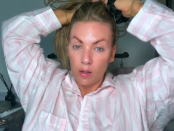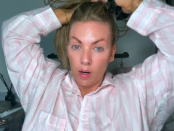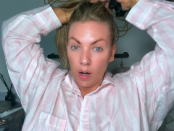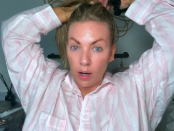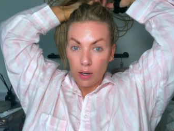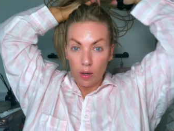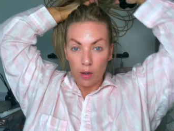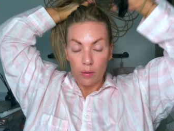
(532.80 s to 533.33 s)

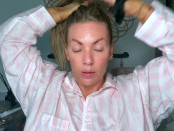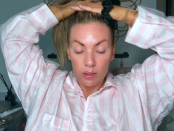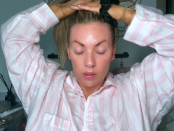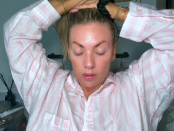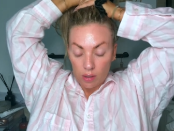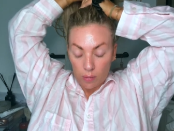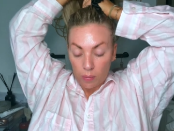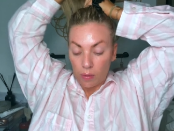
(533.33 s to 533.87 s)
I always
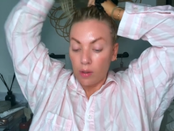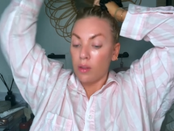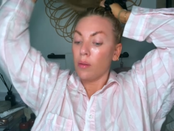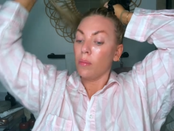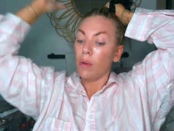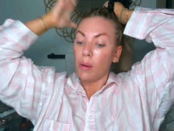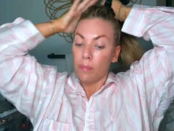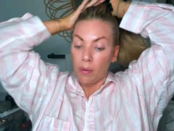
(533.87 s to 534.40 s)
sleep with
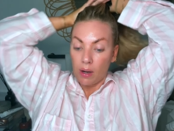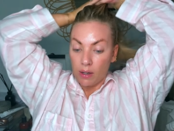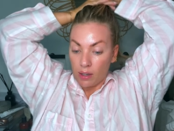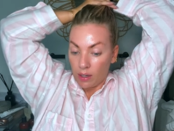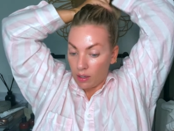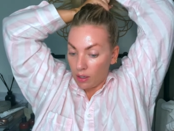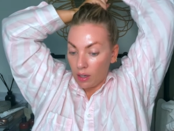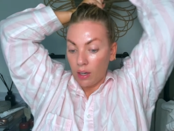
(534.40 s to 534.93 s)
my bun
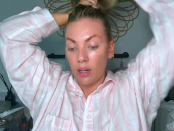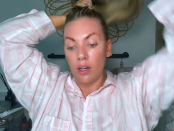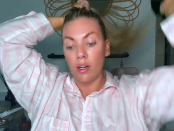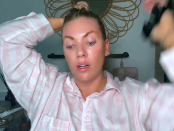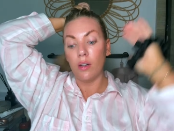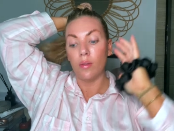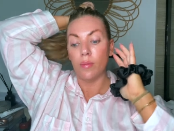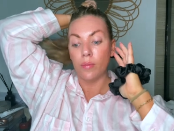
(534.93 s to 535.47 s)
in a
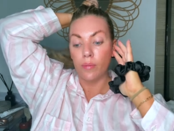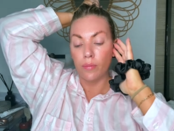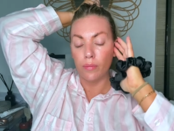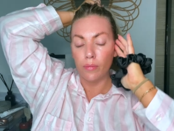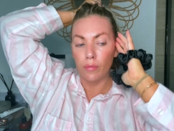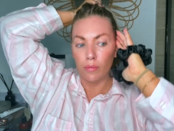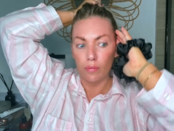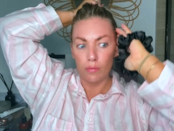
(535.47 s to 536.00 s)
hair.
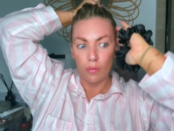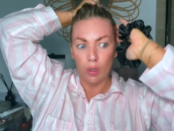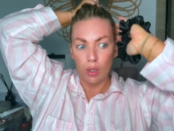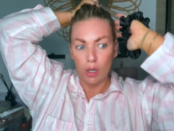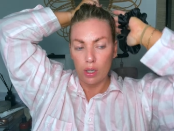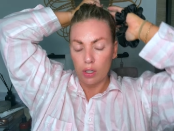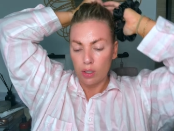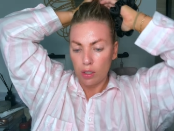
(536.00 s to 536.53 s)
Mm, what did
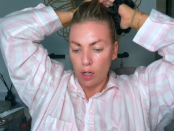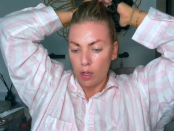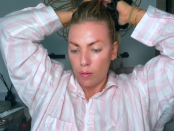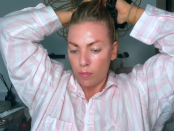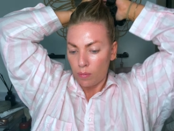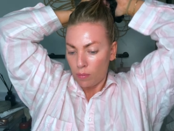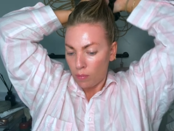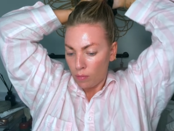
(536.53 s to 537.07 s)
I just say?
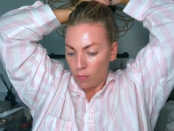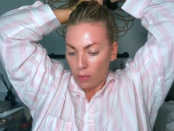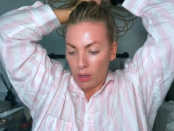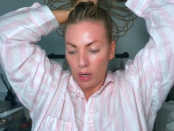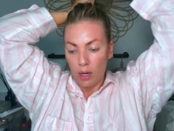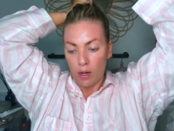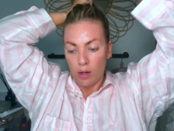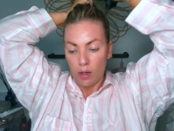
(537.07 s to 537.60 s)
My
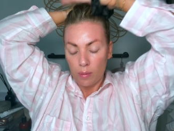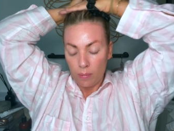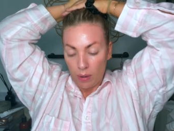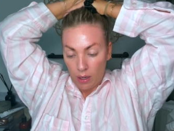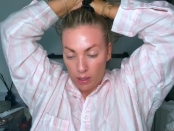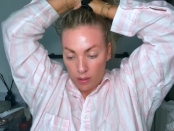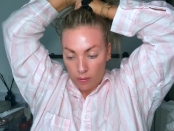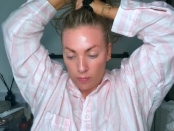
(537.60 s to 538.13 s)
hair in a
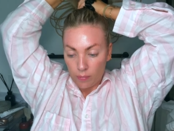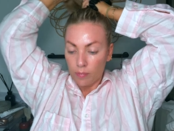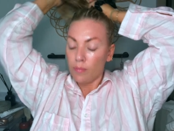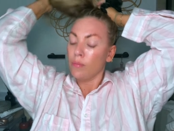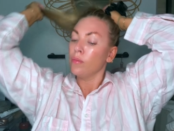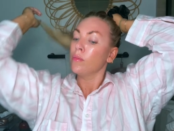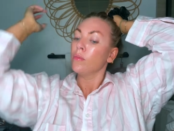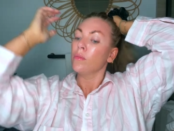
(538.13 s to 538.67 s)
bun?
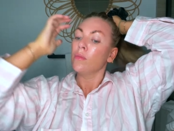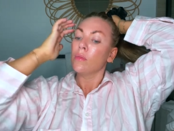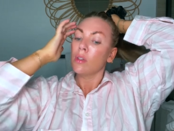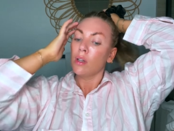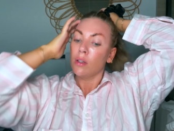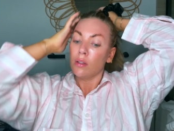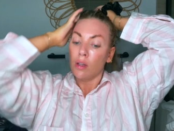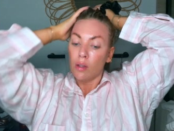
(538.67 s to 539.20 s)

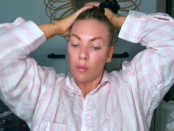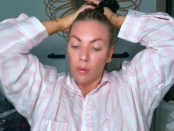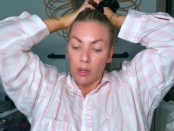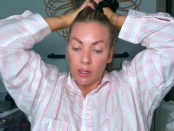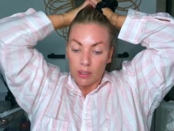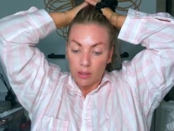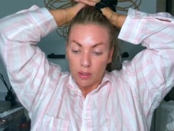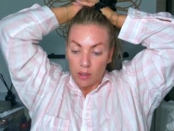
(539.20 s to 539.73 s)
Because
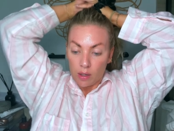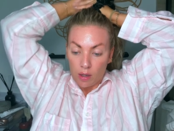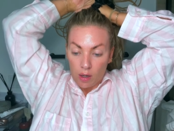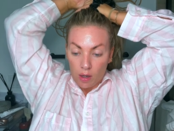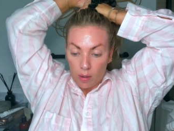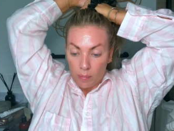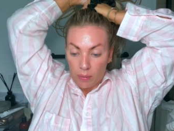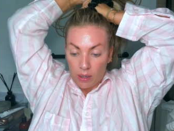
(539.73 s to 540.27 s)
otherwise,
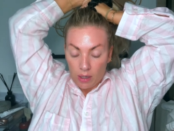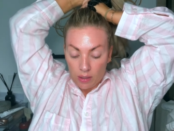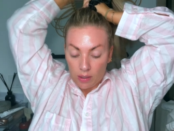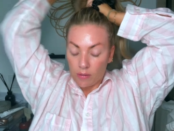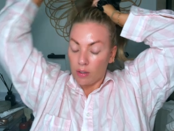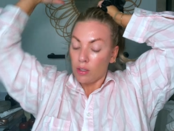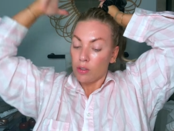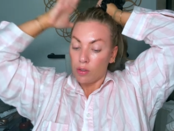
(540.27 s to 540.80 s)
because I've
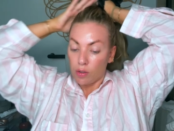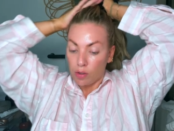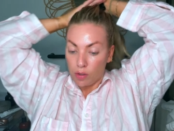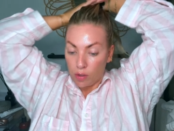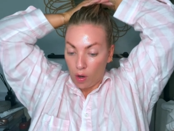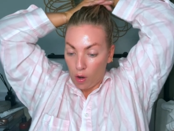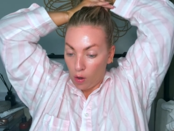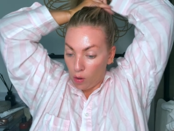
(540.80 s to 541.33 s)
got
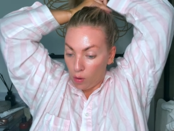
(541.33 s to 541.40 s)
so